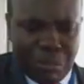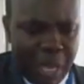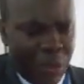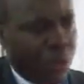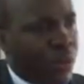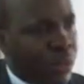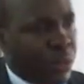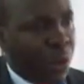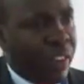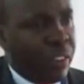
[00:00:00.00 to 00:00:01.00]
me and you don't
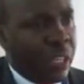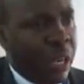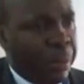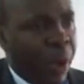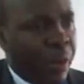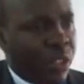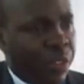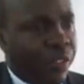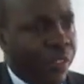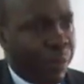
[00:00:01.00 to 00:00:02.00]
have the powers
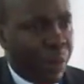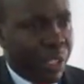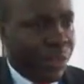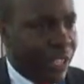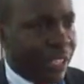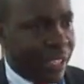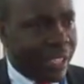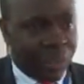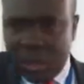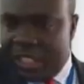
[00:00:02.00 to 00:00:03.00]
of prosecution.
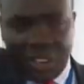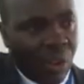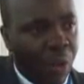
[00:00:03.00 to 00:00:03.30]
The Attorney General.